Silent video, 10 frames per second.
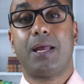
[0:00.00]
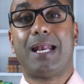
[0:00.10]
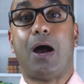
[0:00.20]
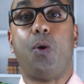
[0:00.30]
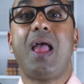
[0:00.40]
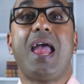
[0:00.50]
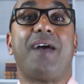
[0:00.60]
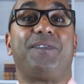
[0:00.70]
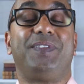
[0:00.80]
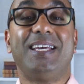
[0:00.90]
Now,
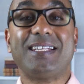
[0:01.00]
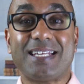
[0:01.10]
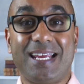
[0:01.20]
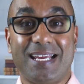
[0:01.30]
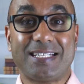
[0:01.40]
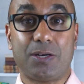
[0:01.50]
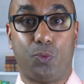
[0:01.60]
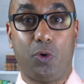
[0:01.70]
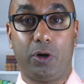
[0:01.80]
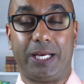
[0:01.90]
if this isn't
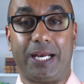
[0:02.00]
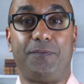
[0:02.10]
working,